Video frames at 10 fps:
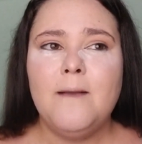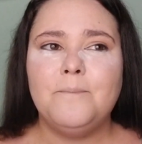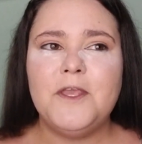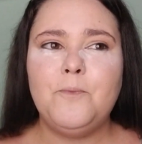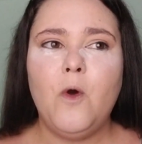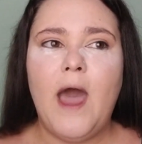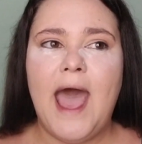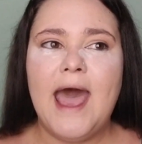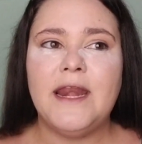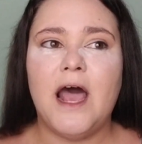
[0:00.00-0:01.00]
people
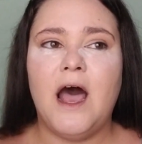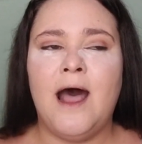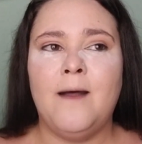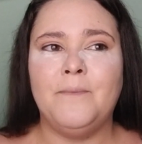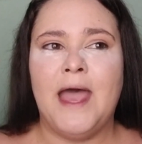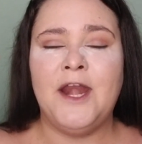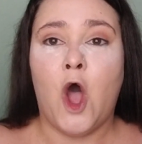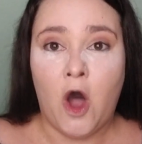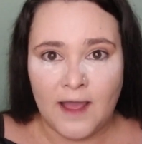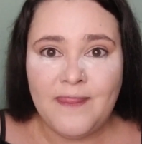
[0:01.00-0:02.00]
had an
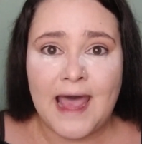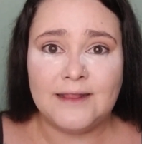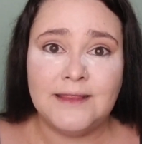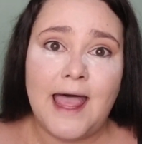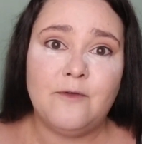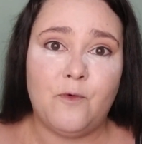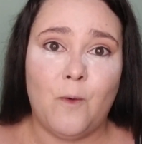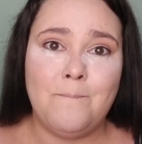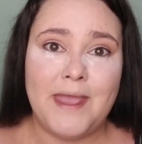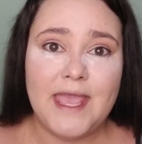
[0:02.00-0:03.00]
on that level
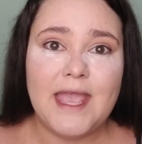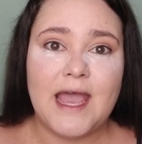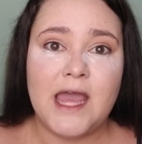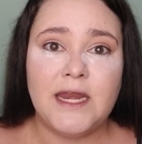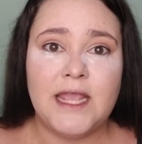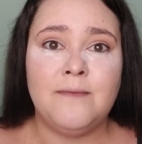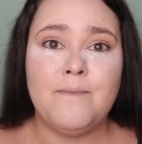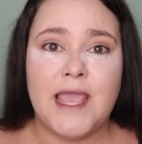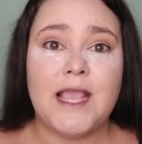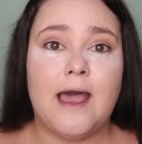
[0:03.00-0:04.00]
man in
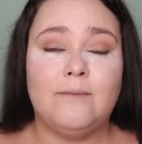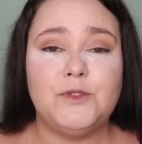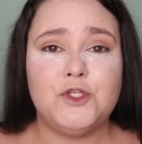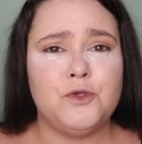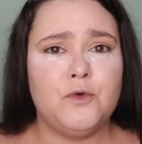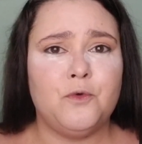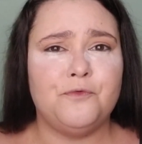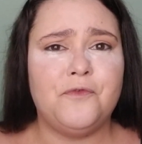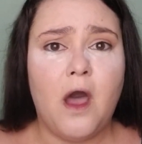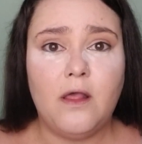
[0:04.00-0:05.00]
makeup to
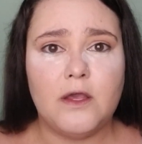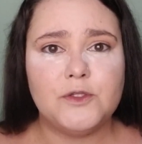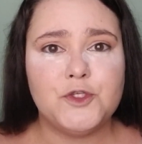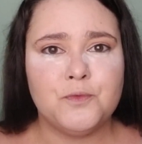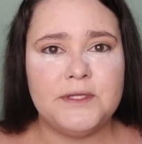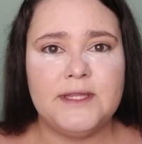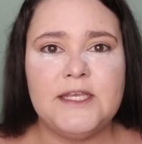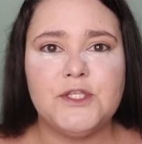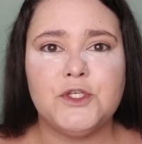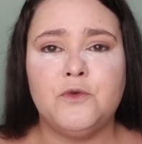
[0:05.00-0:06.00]
follow, to
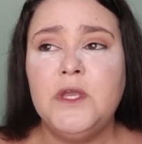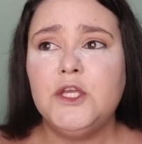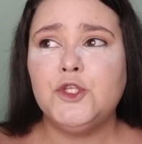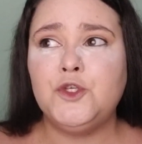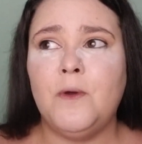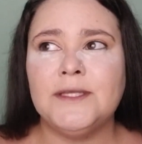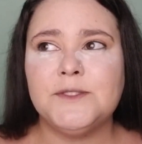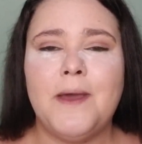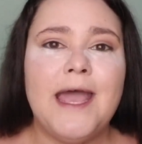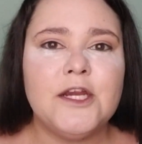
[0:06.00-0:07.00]
relate to
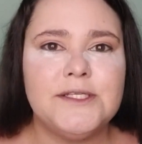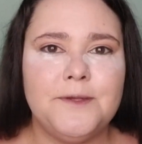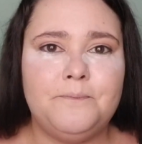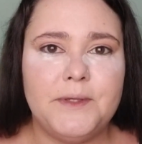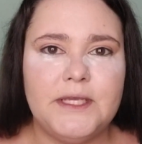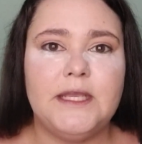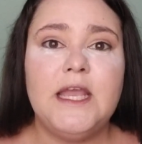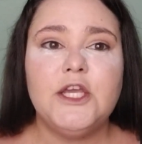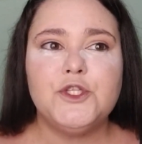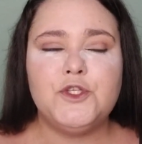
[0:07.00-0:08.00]
aspire to be,
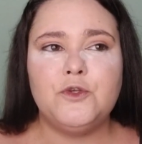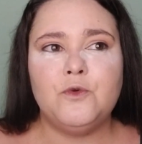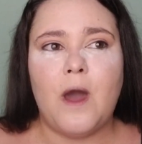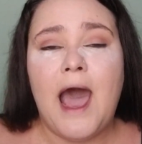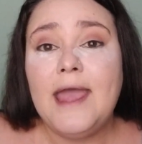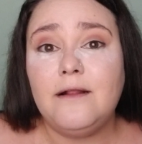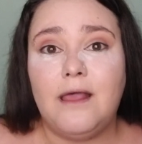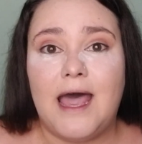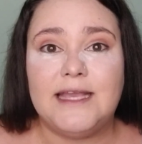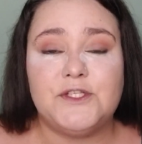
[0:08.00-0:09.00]
to
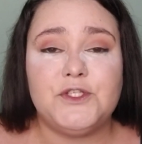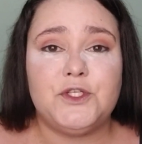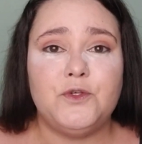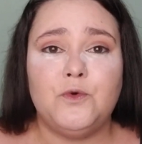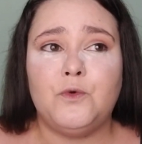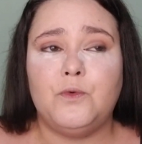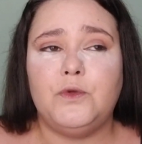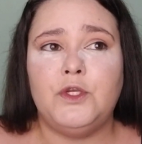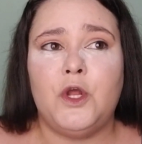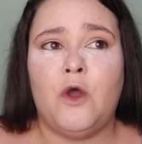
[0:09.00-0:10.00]
idolize, to,
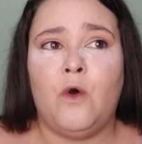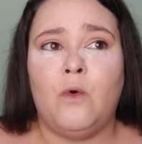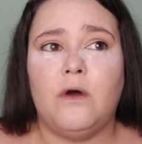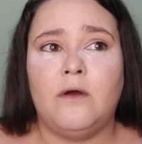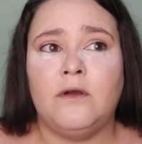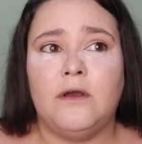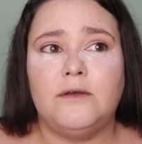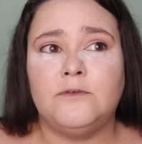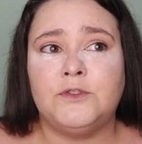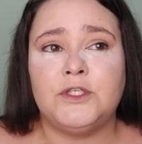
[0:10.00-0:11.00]
you know,
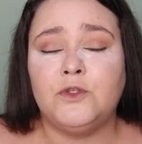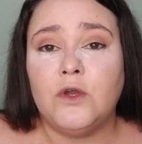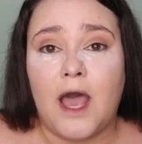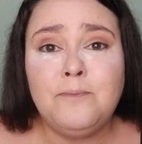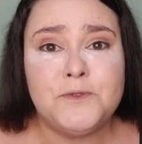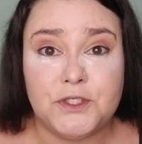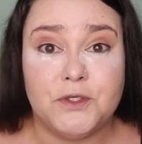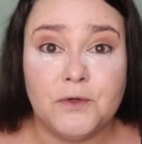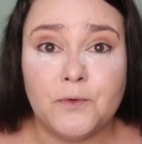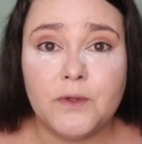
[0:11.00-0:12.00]
to look up
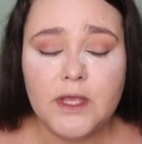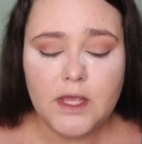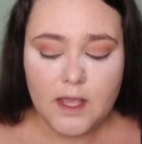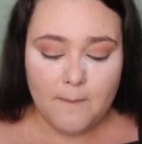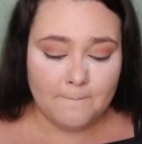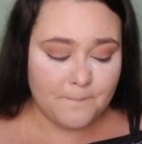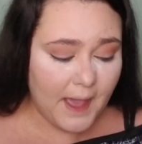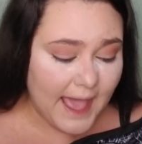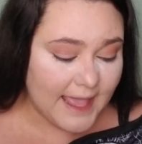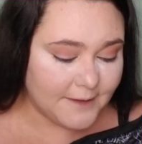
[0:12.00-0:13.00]
to.
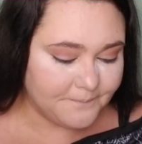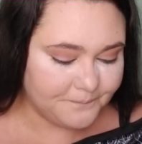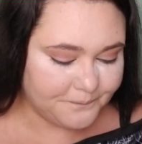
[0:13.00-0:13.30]
But